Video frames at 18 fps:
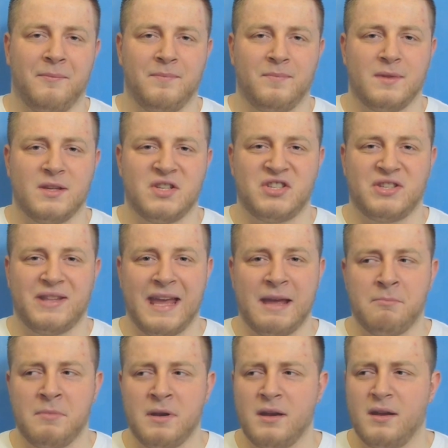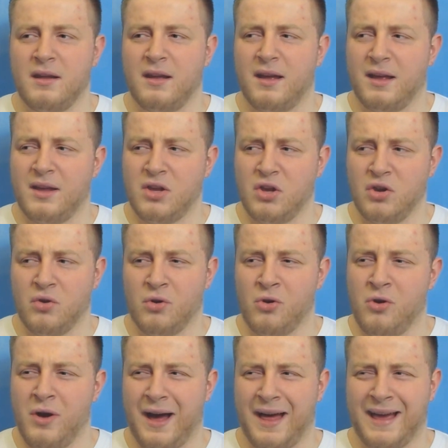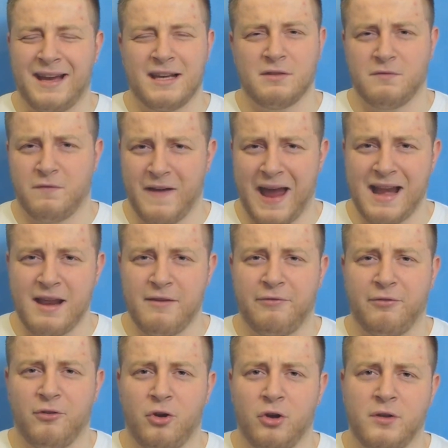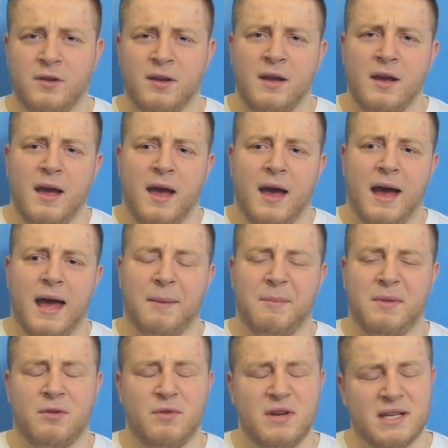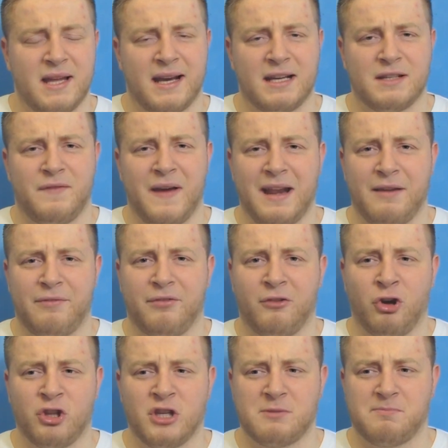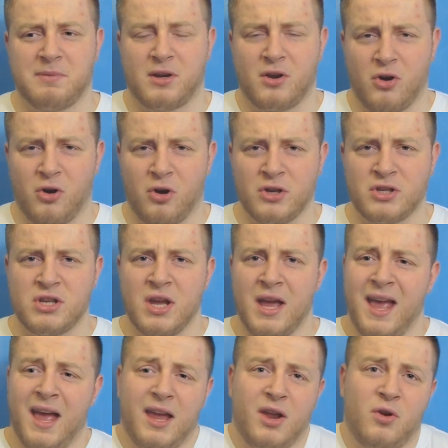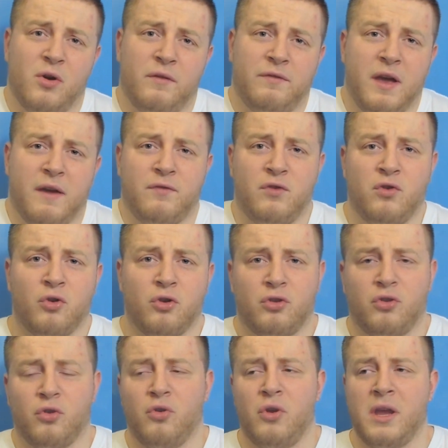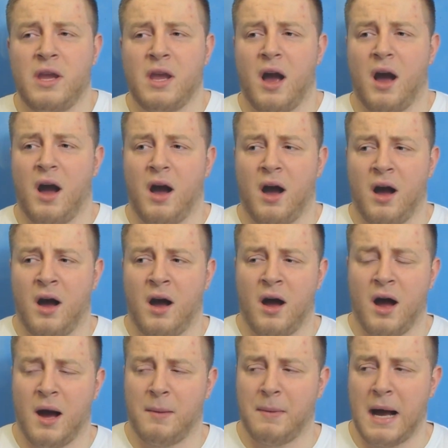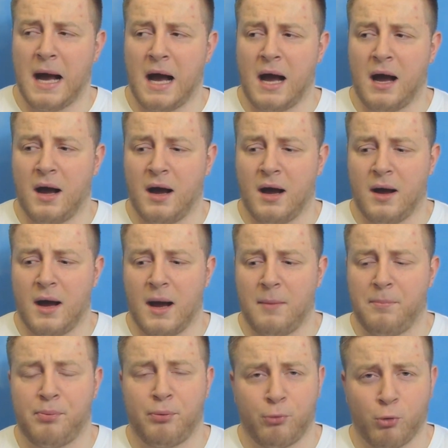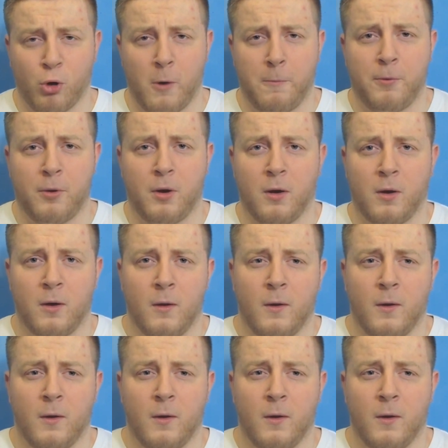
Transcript: statement. You know, I think it's very flawed. And the reason I think it's very flawed is because, you know, if you're doing a proper